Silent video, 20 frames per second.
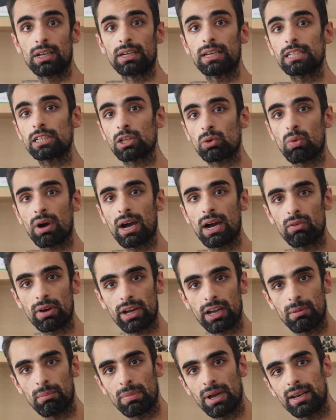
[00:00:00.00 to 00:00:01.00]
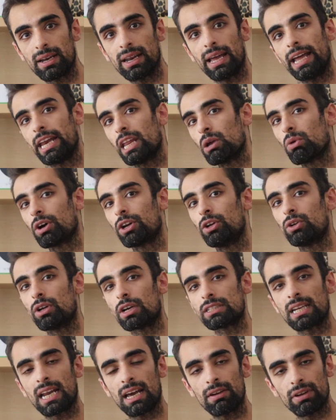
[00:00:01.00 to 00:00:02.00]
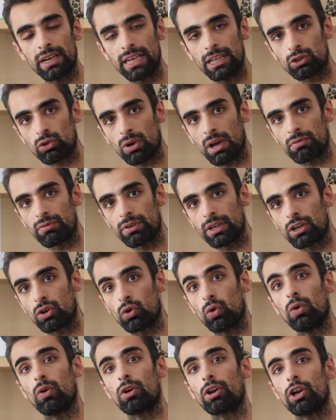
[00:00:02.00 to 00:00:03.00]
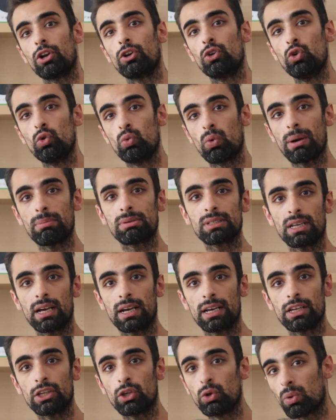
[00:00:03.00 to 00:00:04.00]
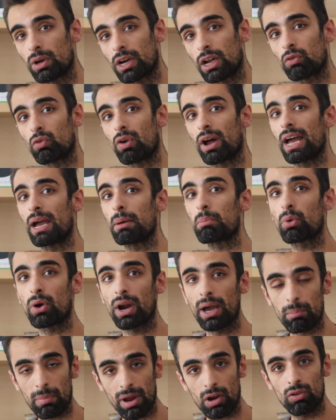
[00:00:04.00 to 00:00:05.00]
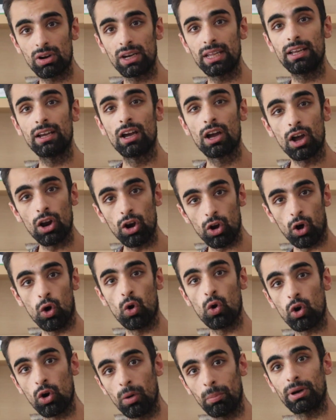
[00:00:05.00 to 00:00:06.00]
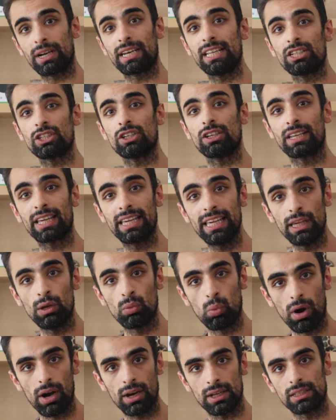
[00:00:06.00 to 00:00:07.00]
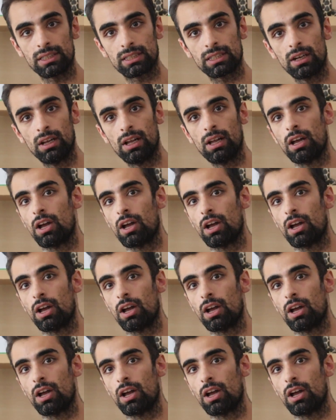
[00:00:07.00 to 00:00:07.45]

This is why I recommend anyone who doesn't have any traffic or on a new website, you want to write primarily low competition keywords.